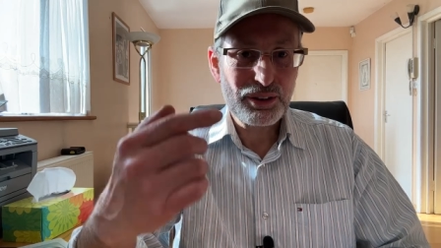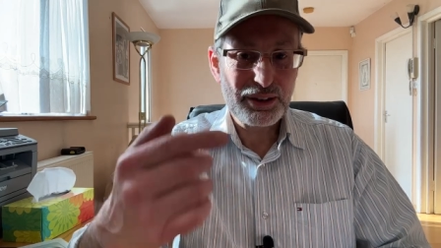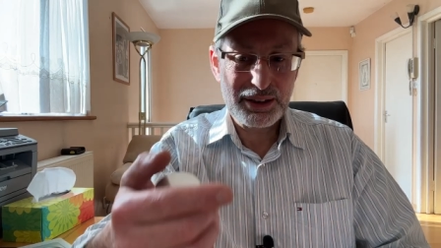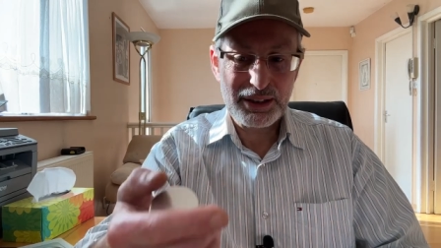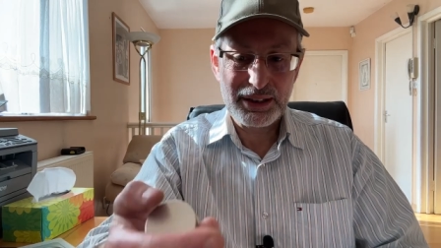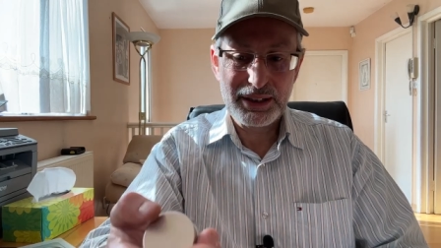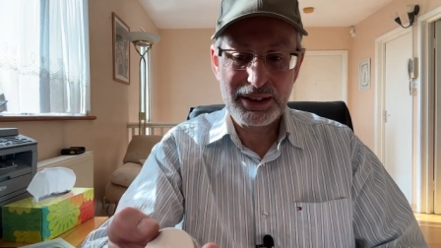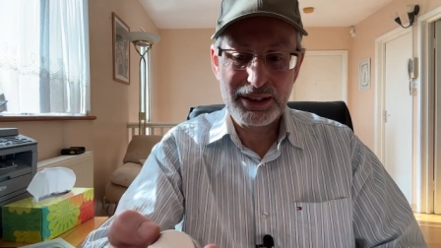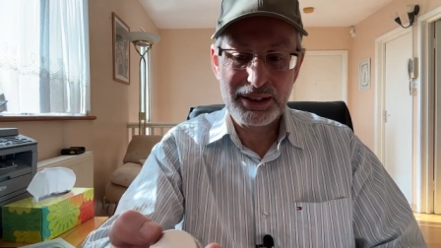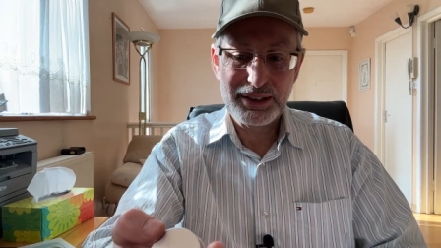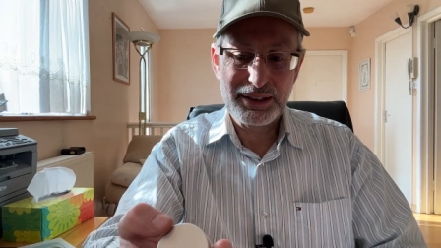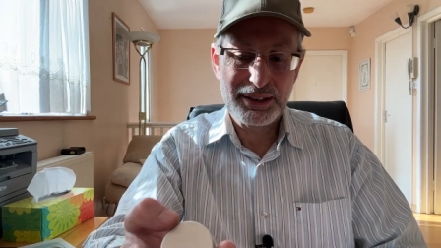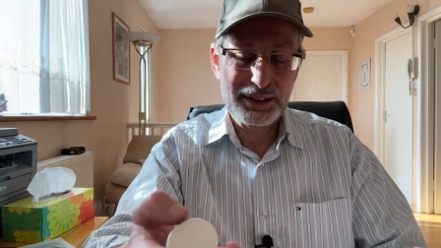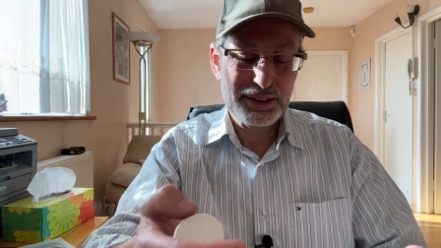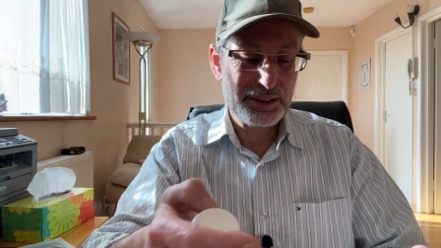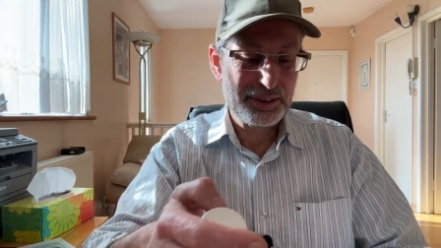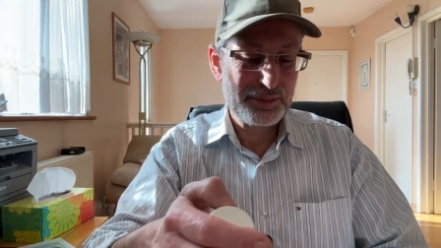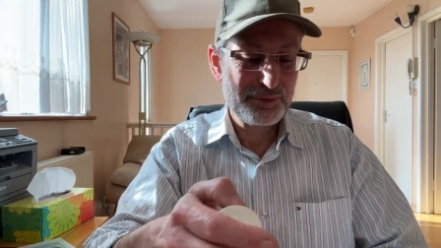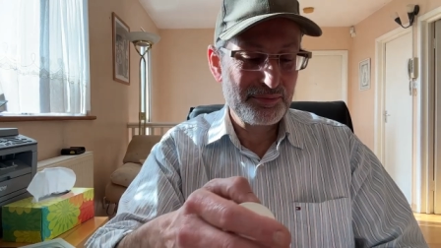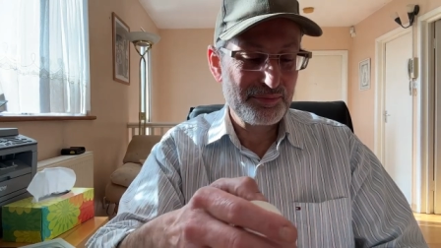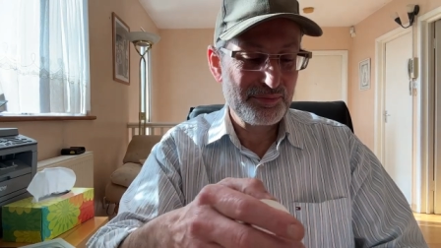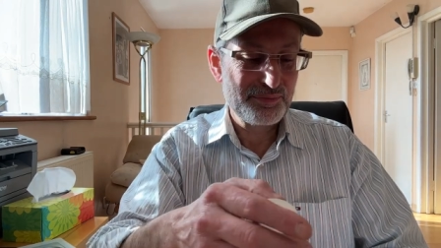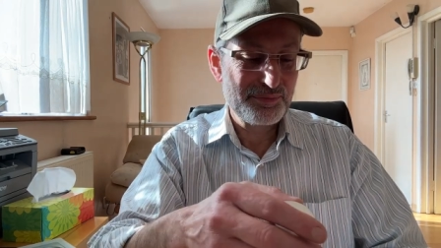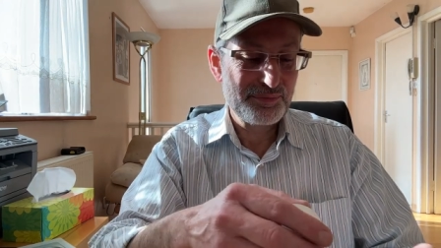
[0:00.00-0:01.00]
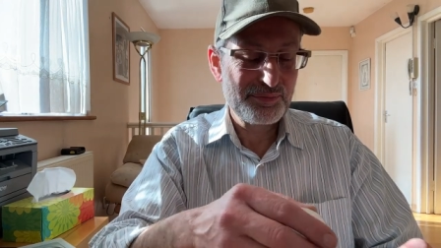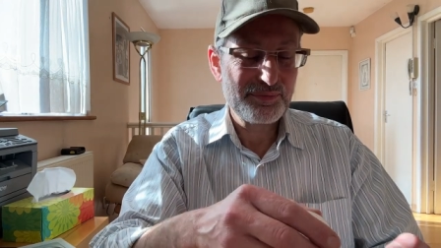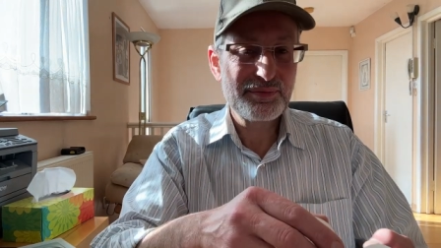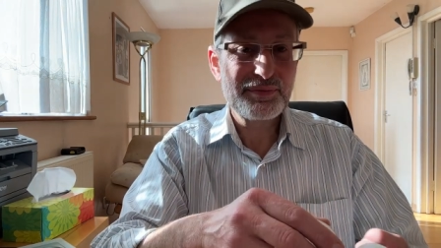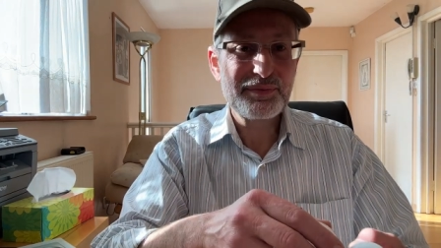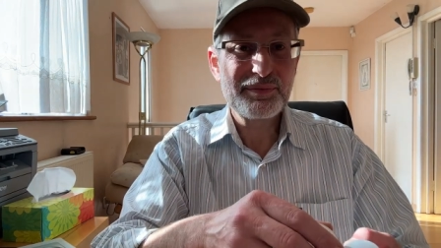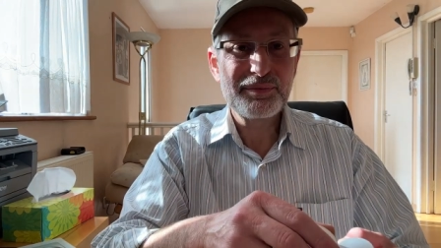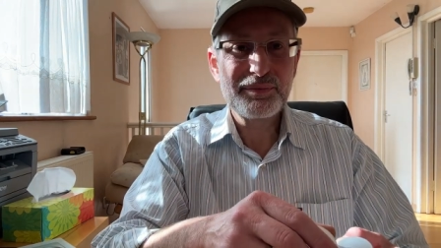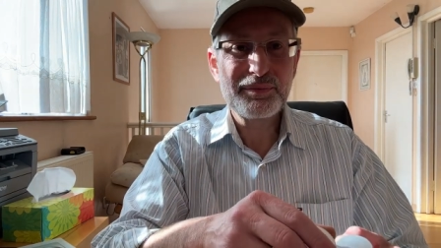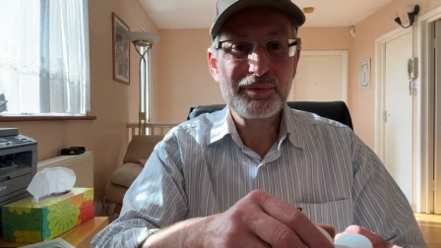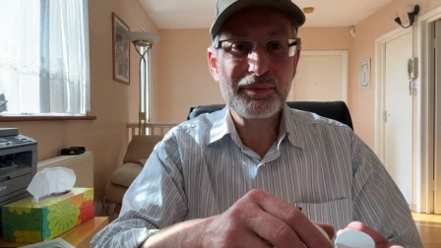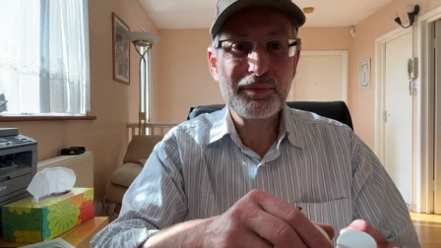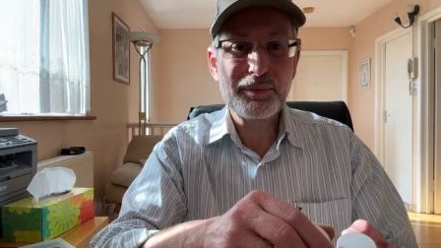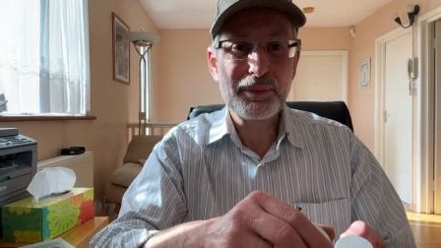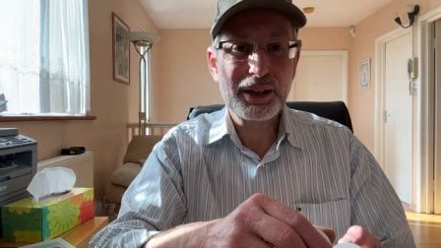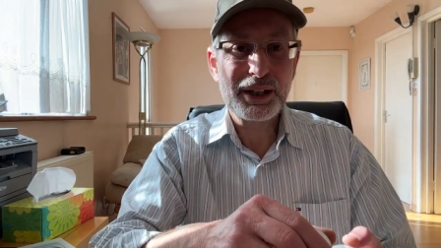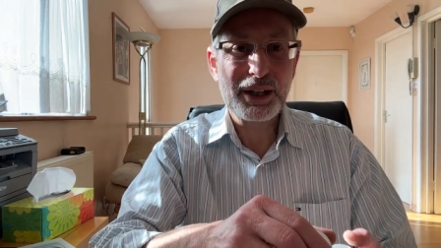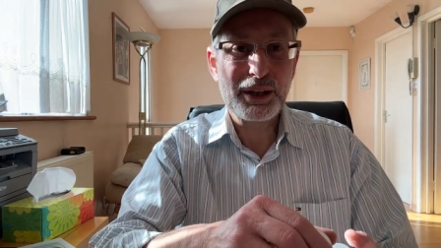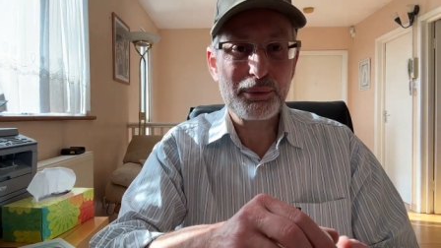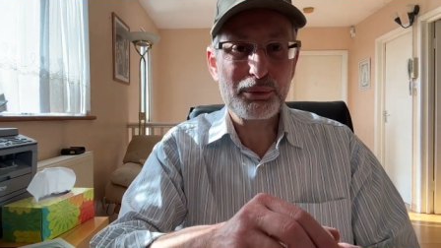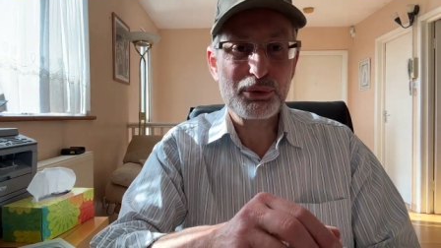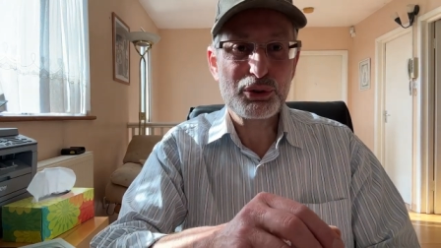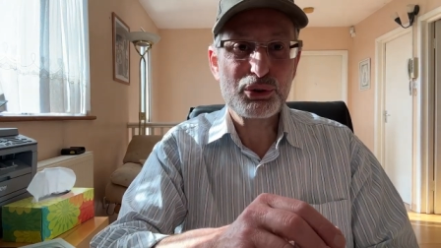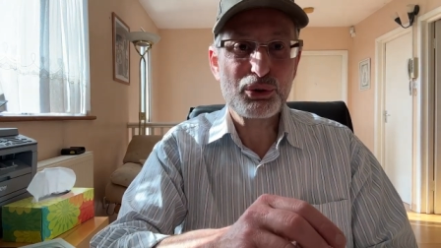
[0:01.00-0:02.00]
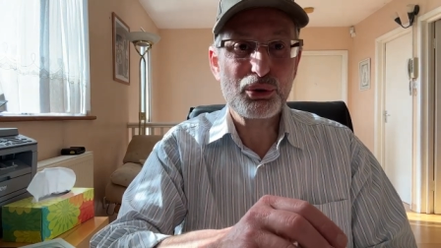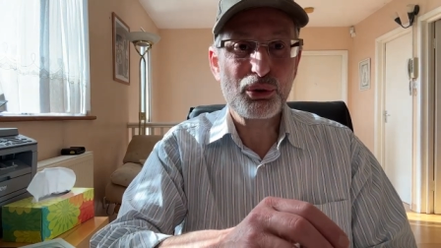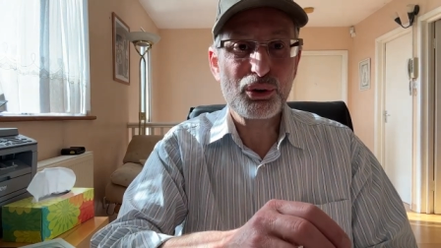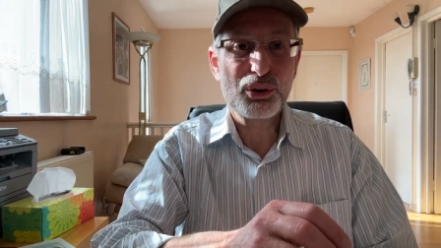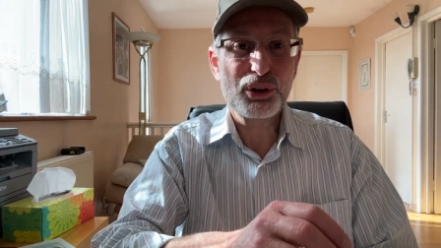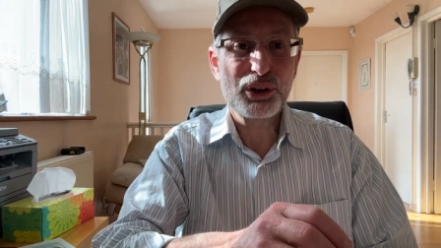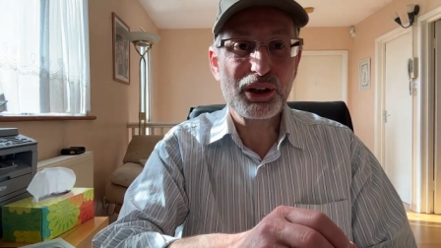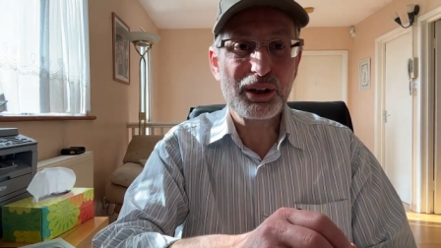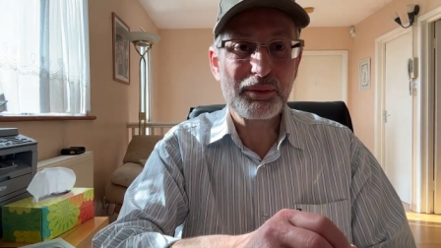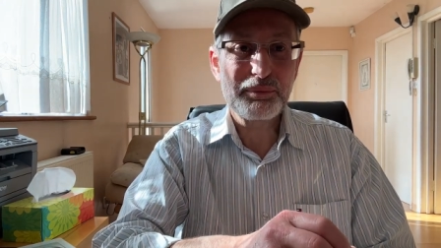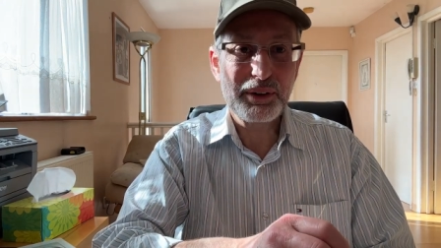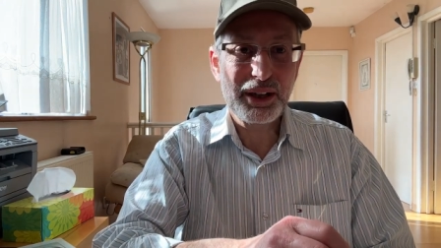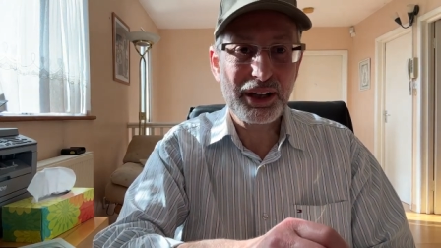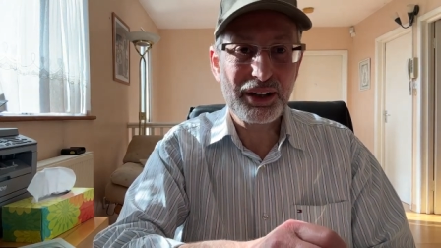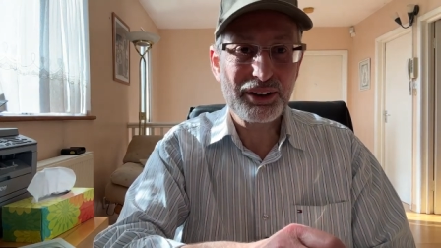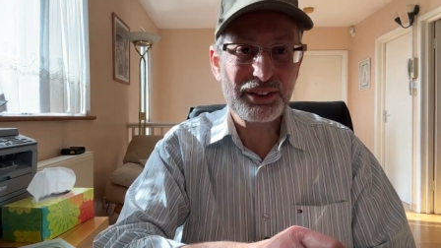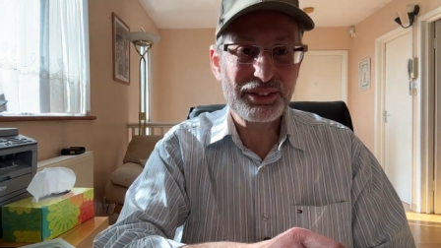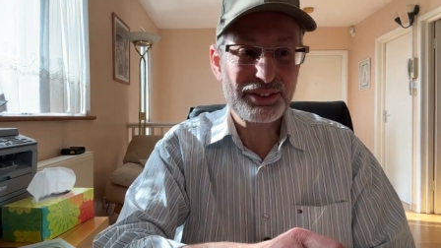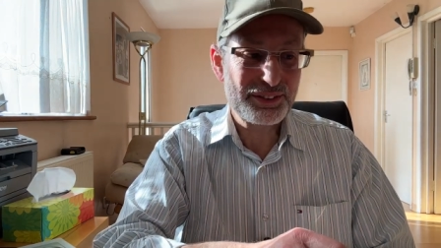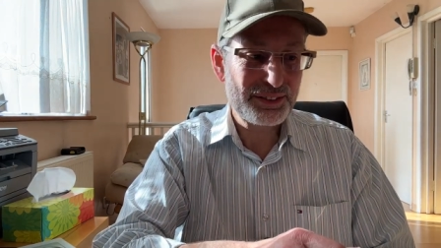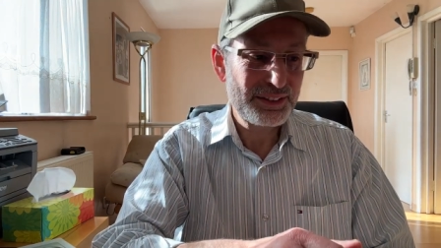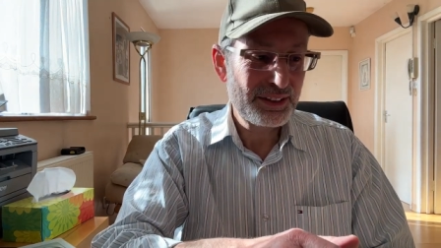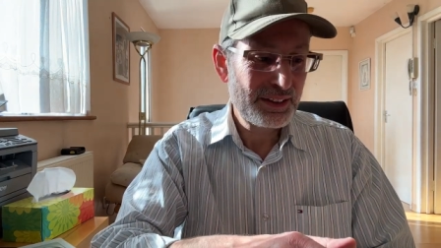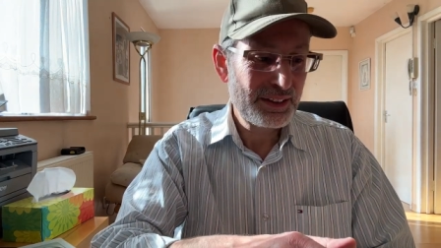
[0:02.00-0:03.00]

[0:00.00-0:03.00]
um, when I was talking about